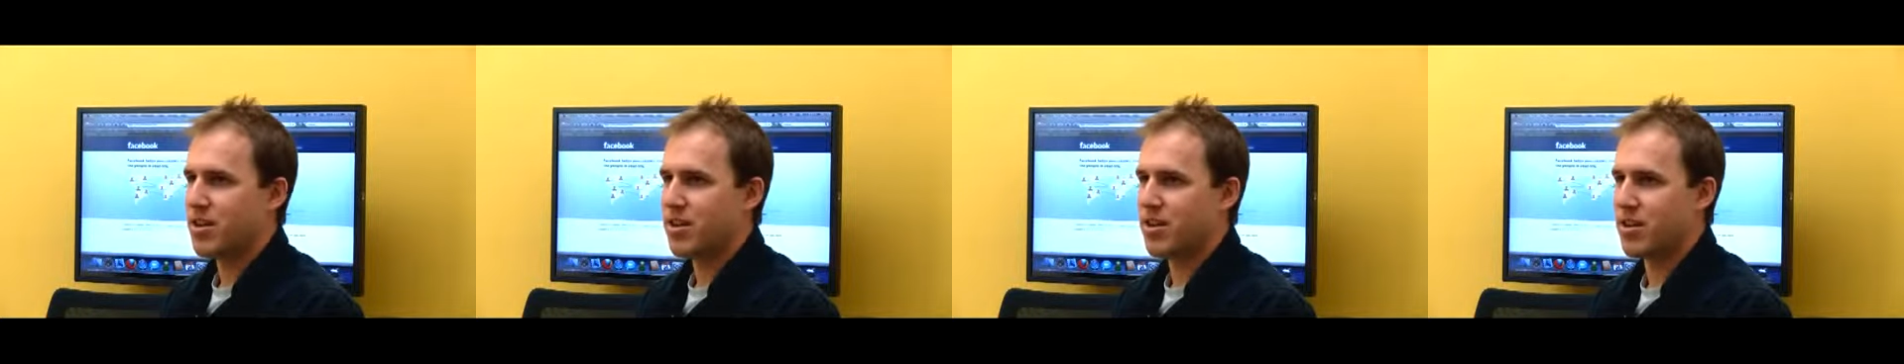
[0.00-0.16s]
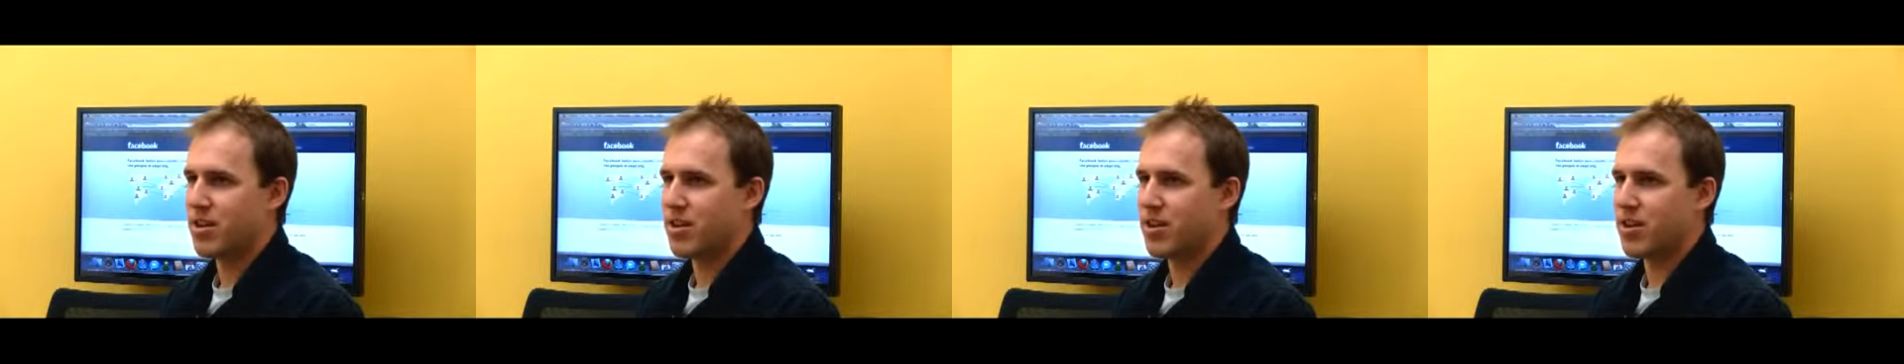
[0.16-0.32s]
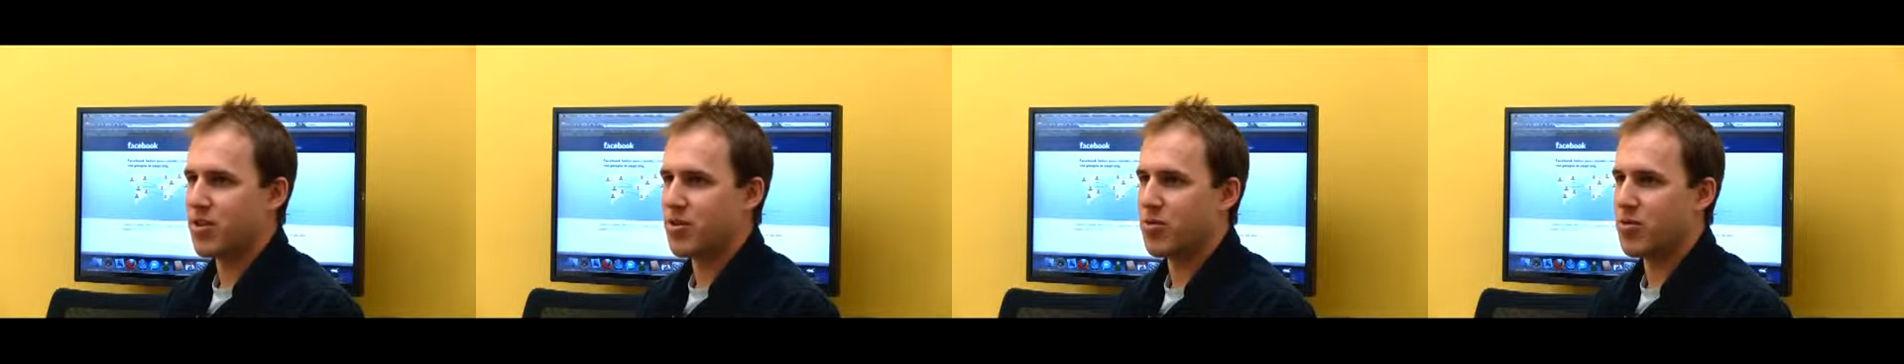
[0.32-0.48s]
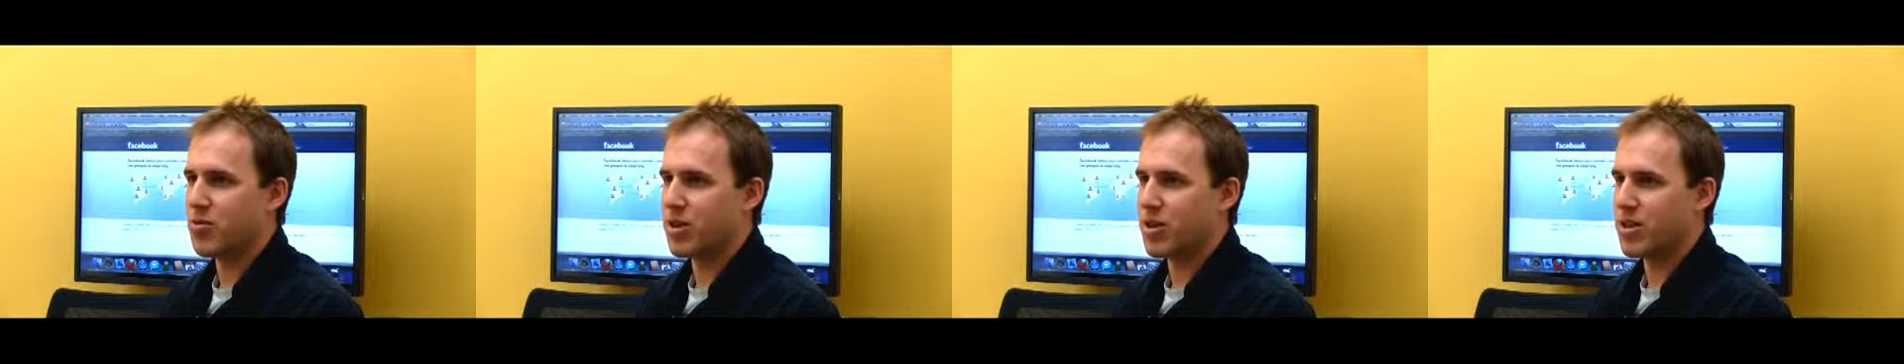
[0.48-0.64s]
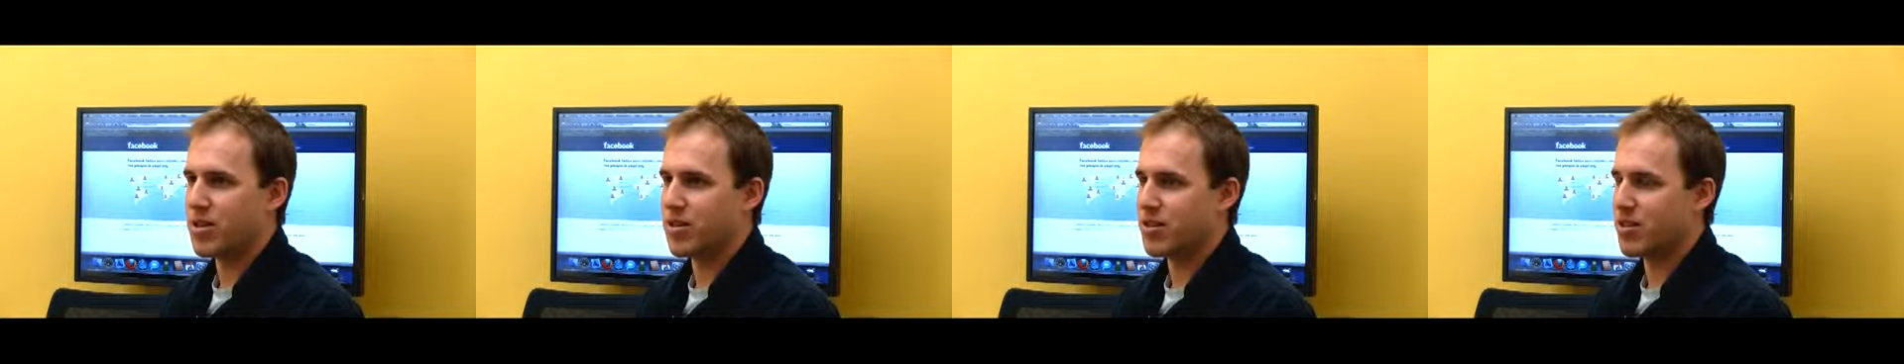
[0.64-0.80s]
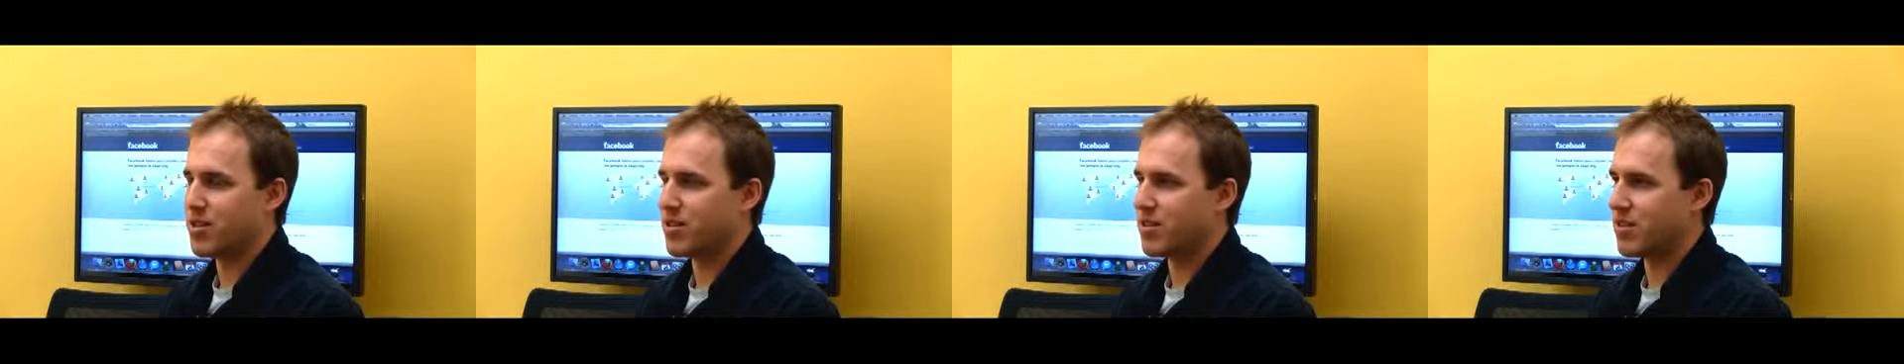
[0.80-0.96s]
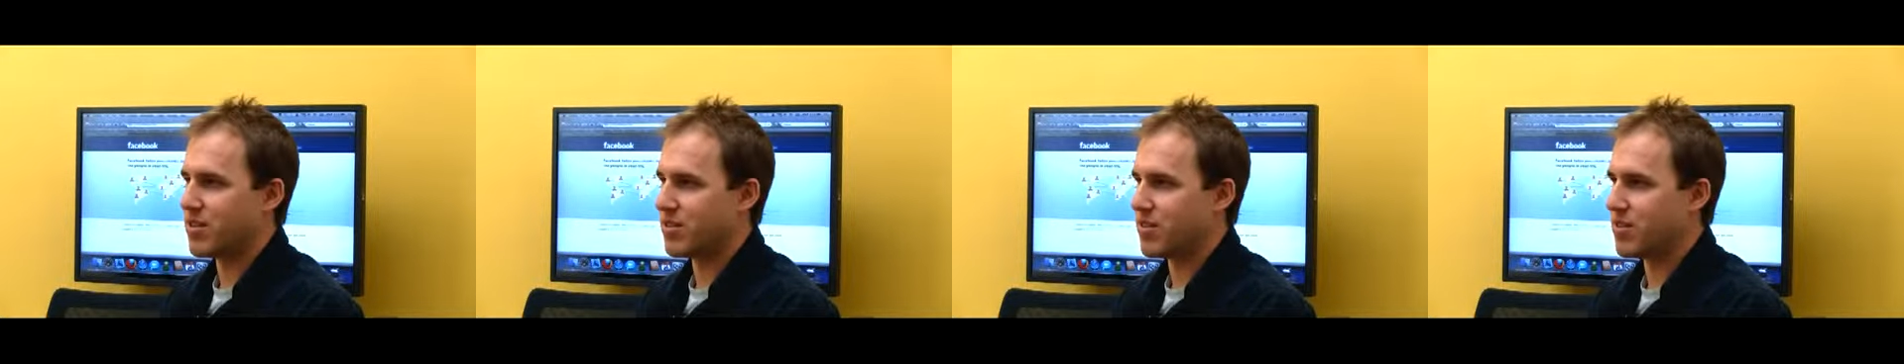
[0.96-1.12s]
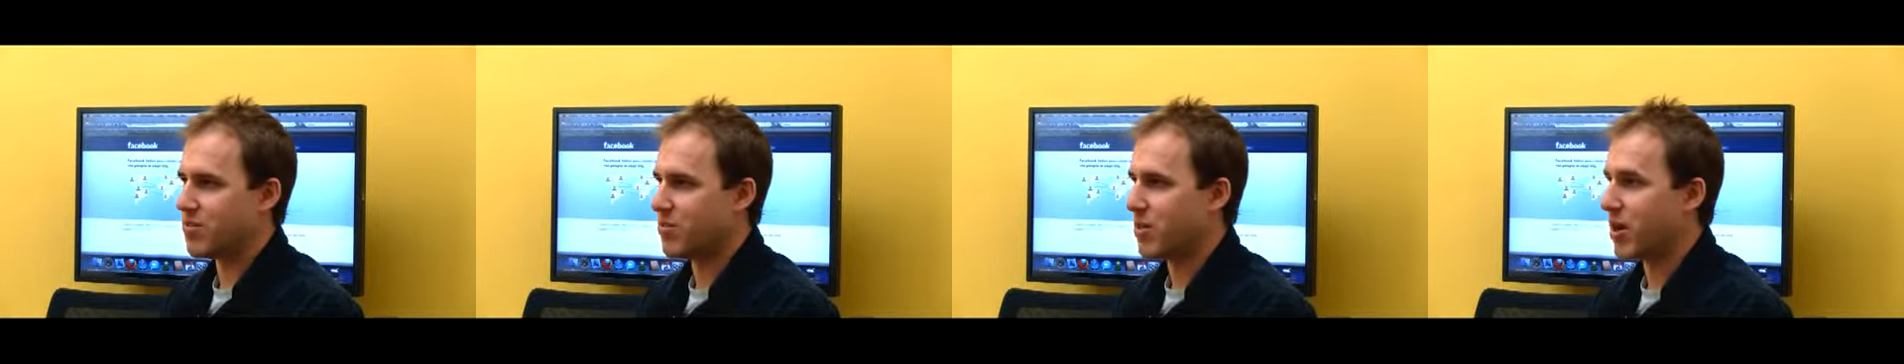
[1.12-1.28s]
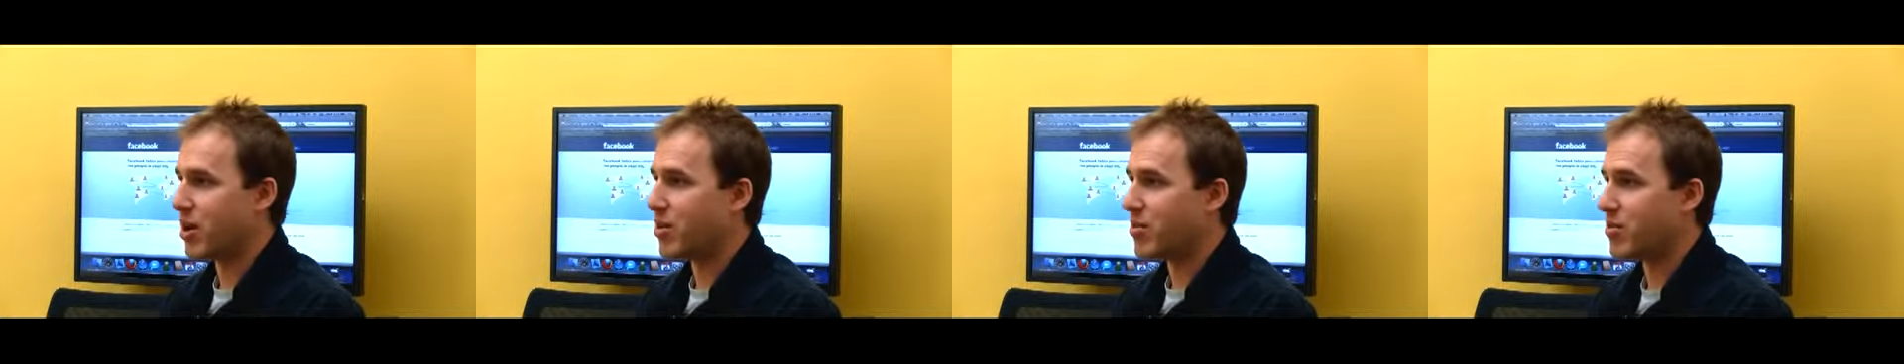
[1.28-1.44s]
When
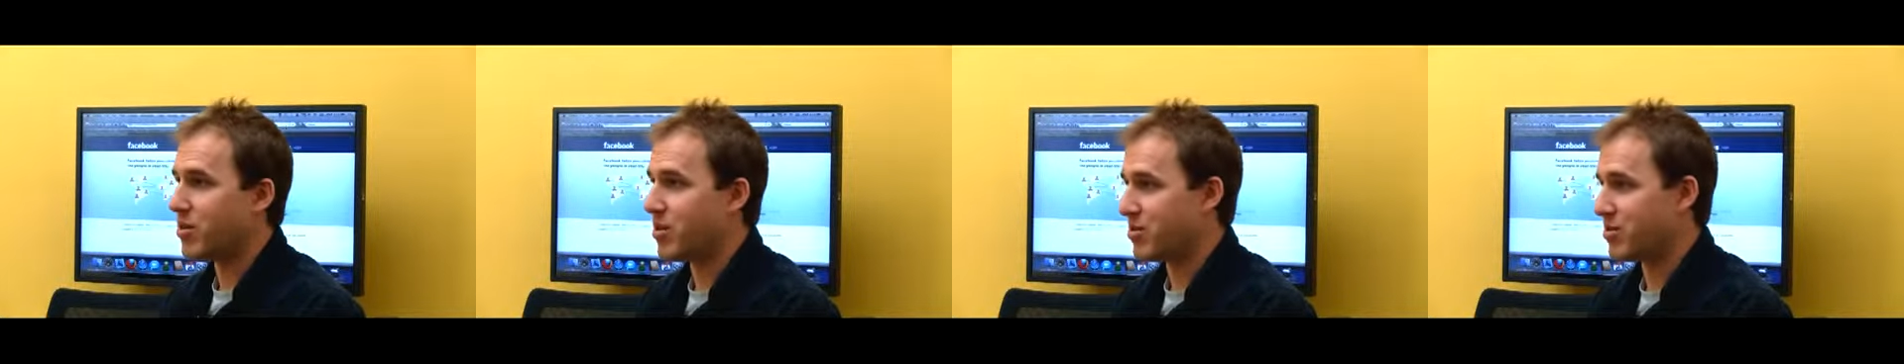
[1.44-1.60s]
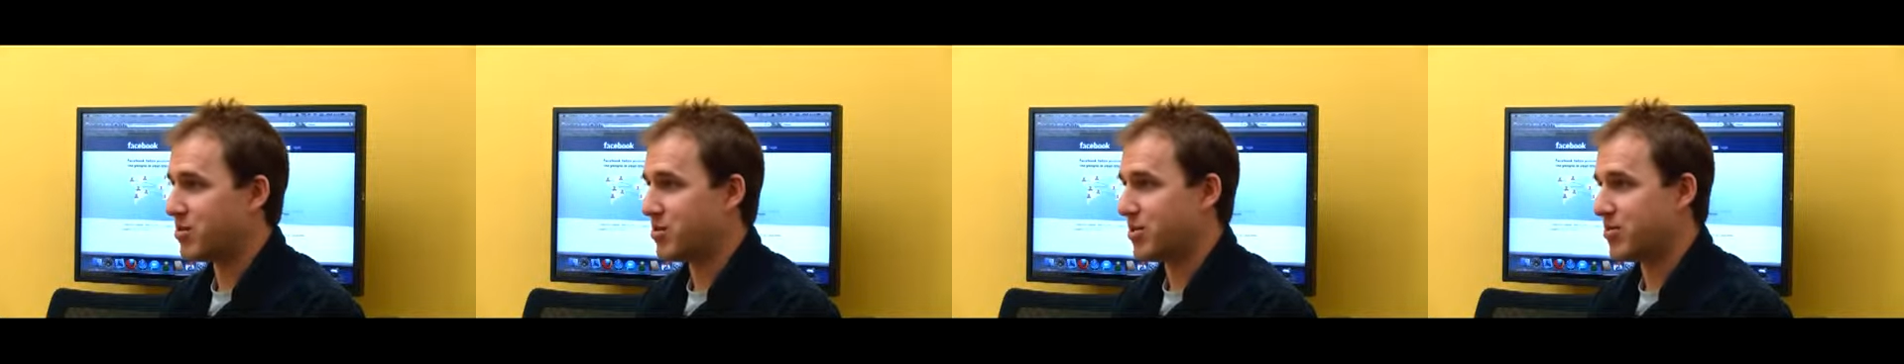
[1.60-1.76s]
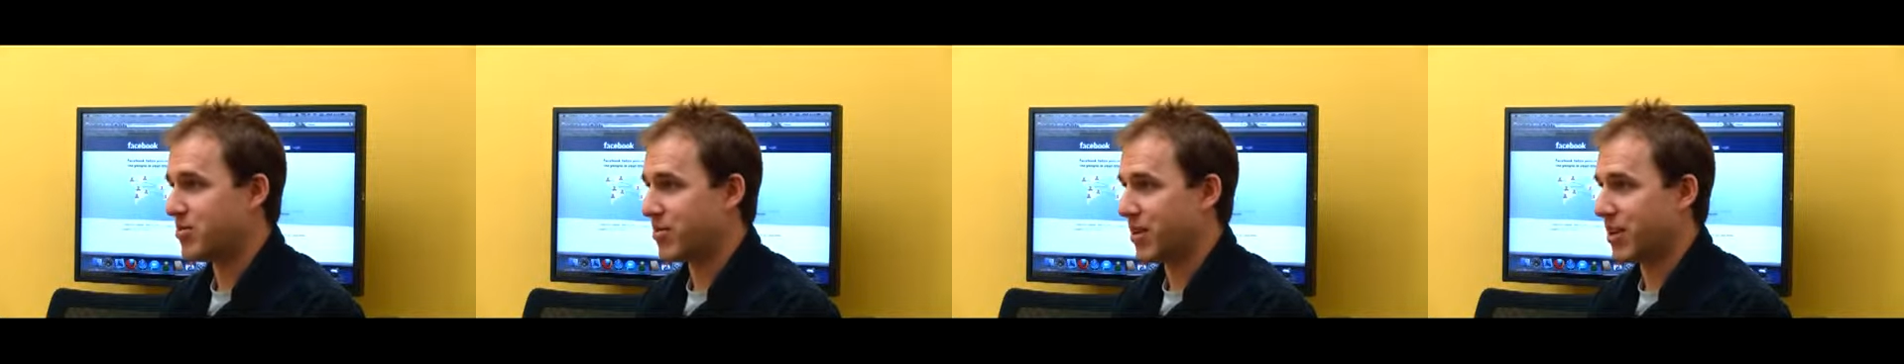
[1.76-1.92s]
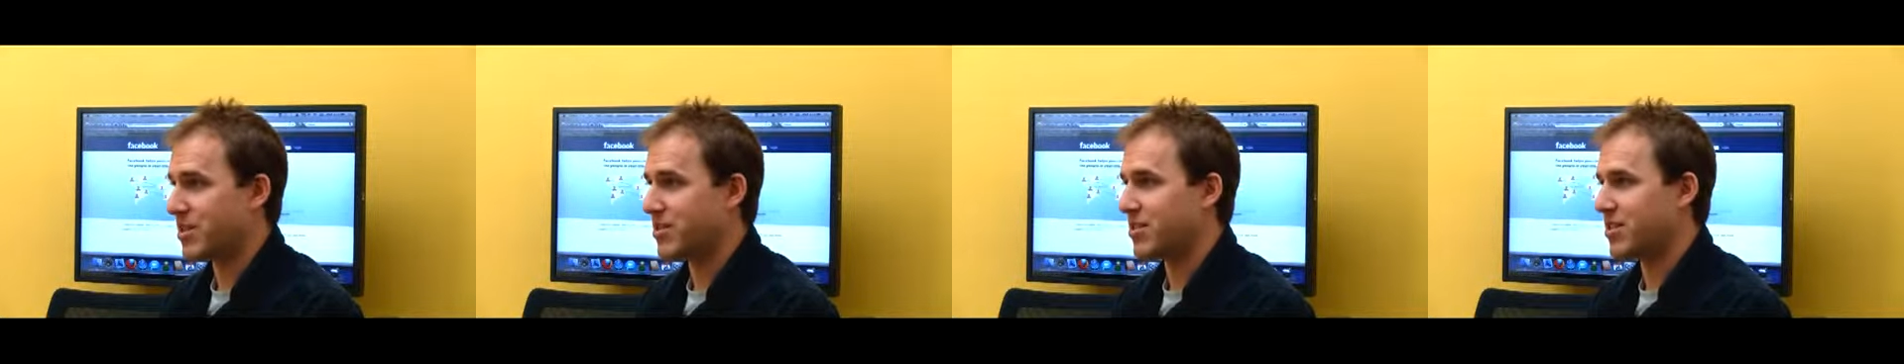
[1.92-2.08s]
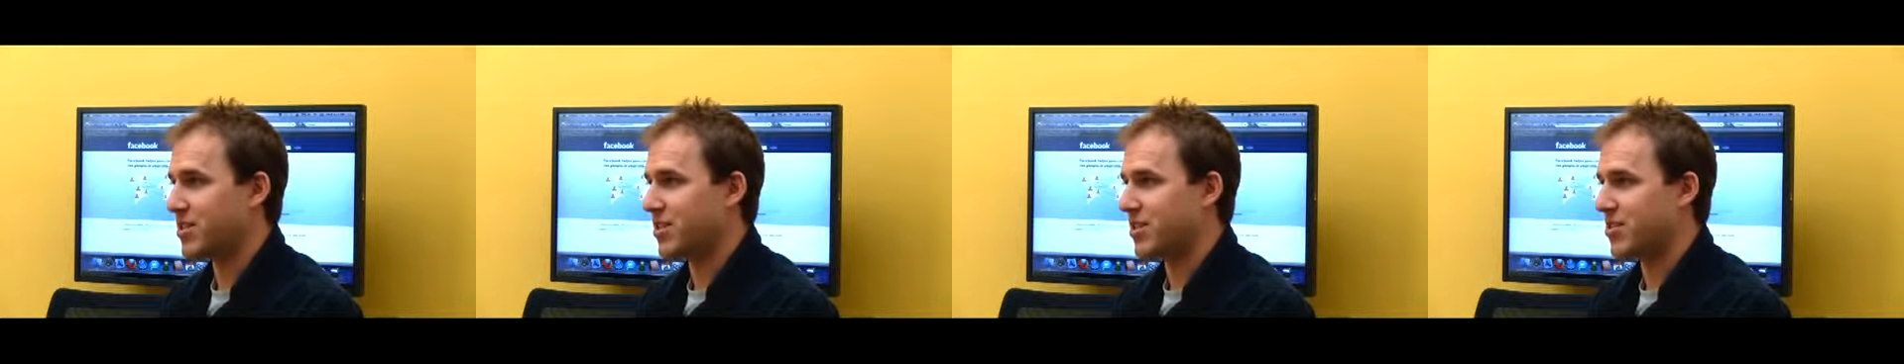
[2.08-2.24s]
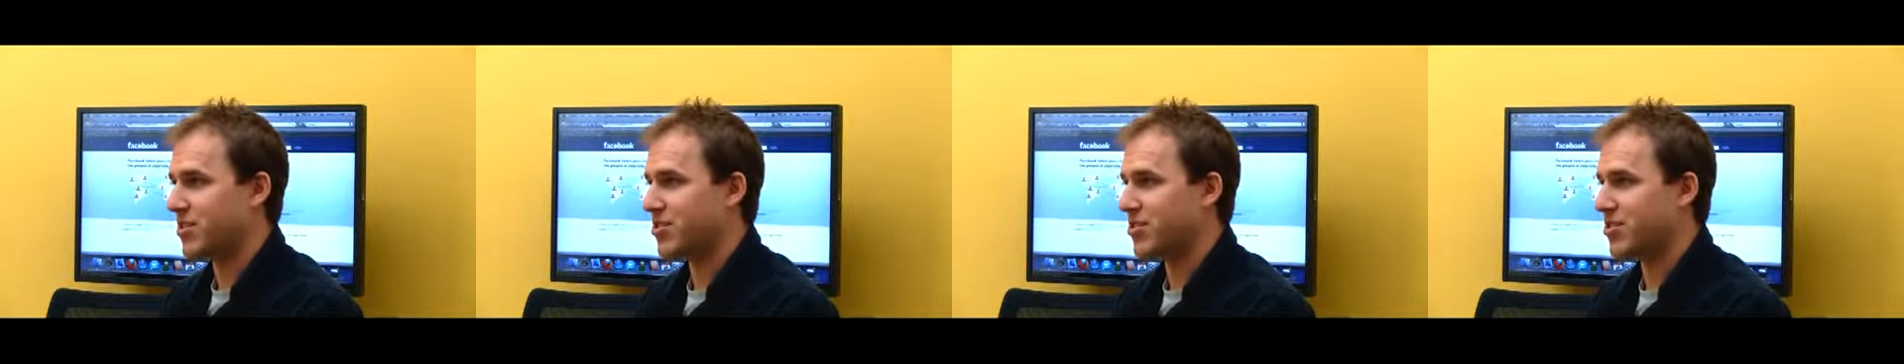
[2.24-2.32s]
the railroad was invented,